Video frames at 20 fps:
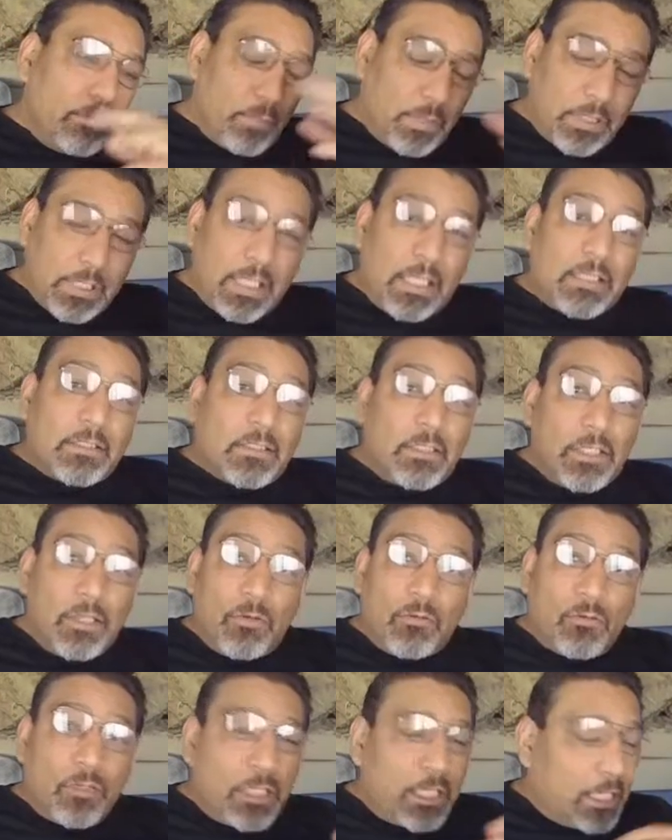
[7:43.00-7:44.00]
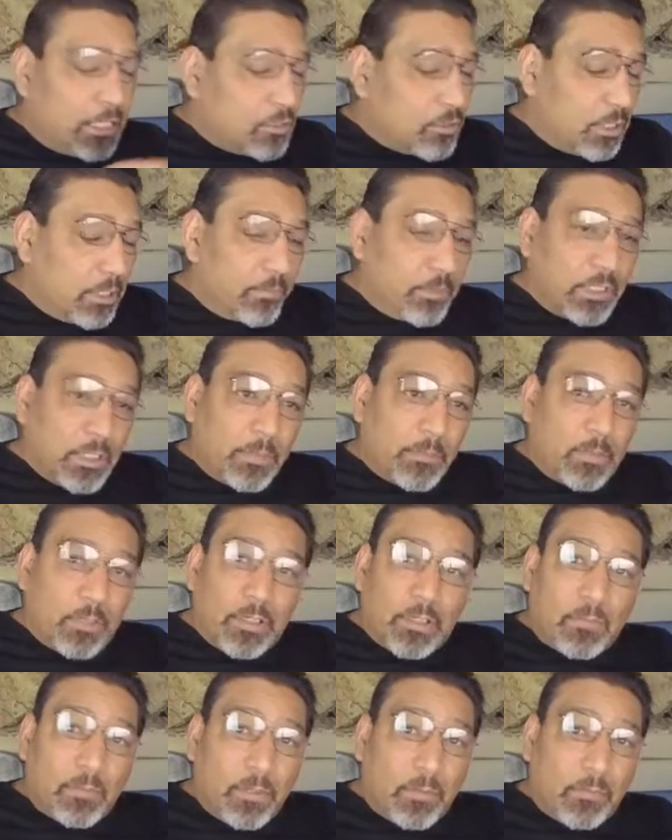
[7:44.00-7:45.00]
But that's the only answer I've been able to
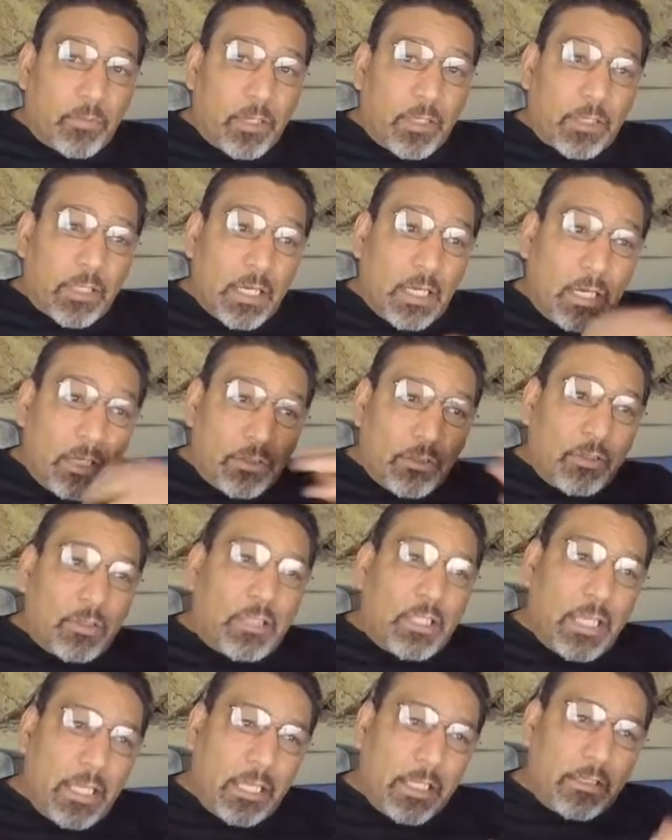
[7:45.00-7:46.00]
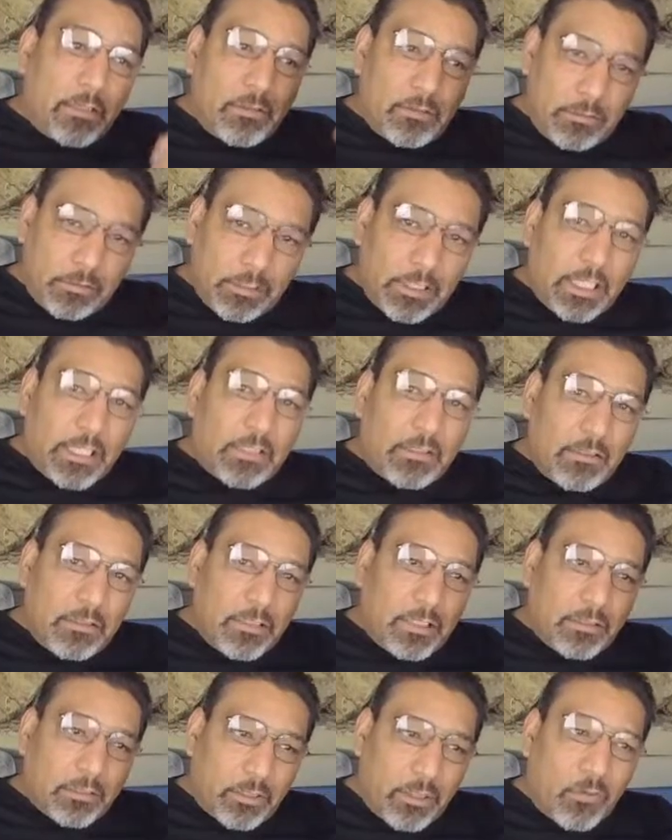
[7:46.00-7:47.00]
come up with, other than that
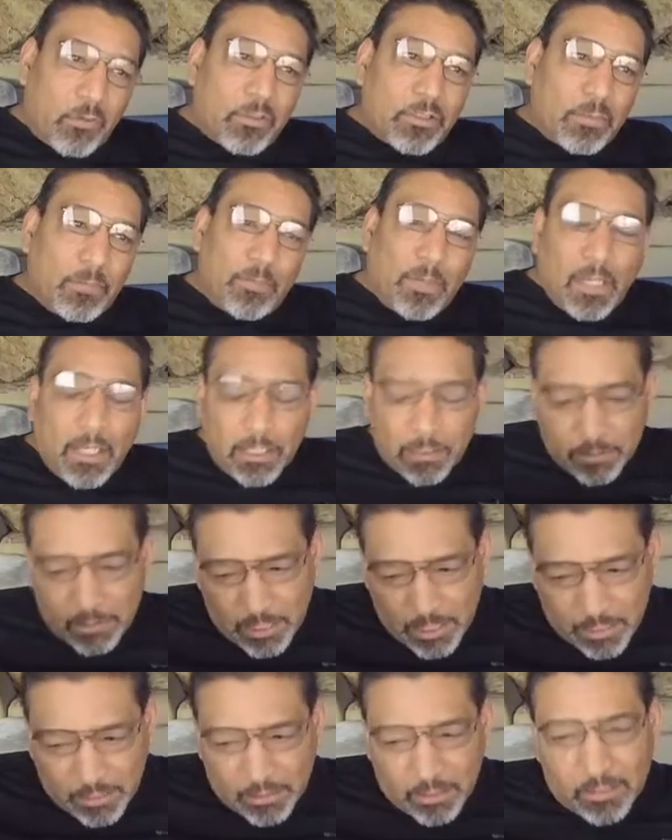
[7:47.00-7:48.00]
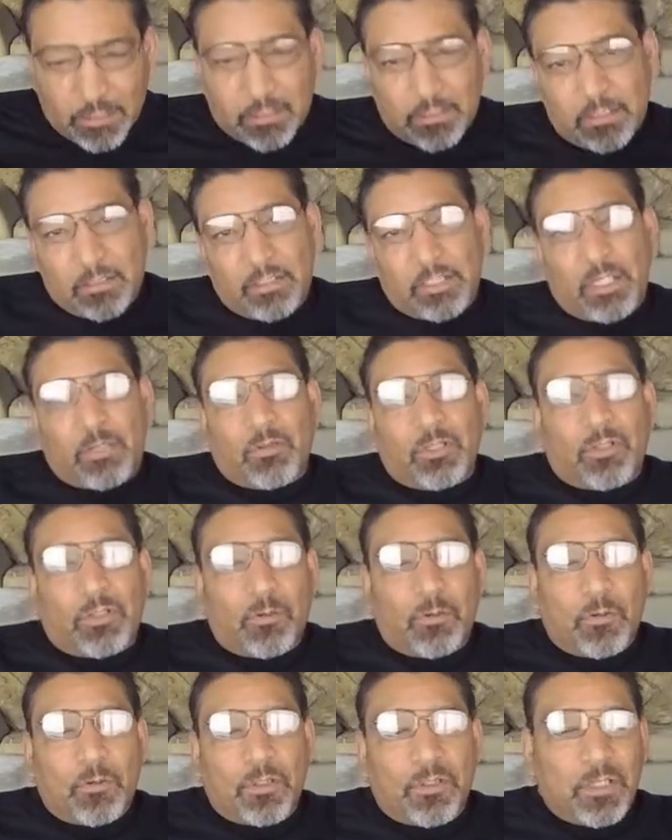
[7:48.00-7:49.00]
there was a plot and the Secret
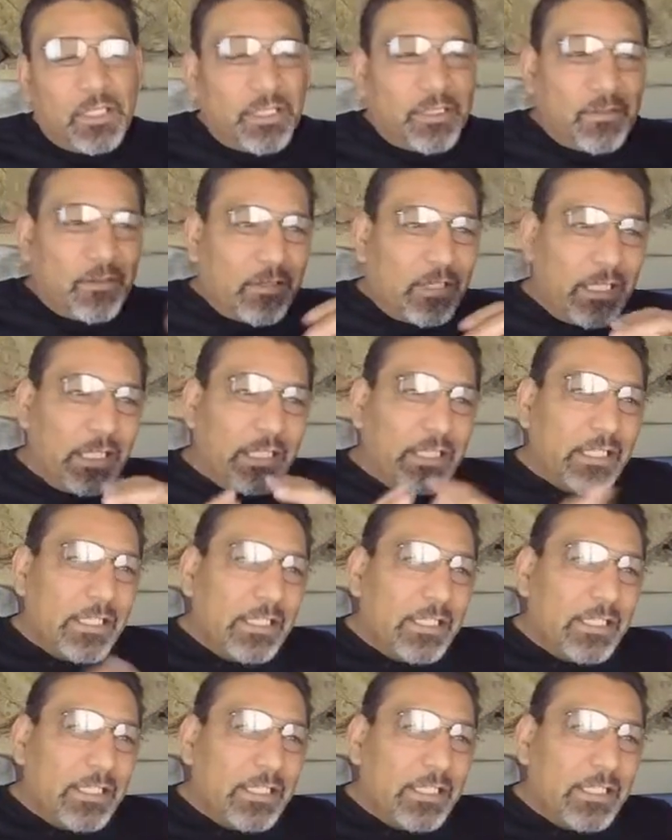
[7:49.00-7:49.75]
Service in on it.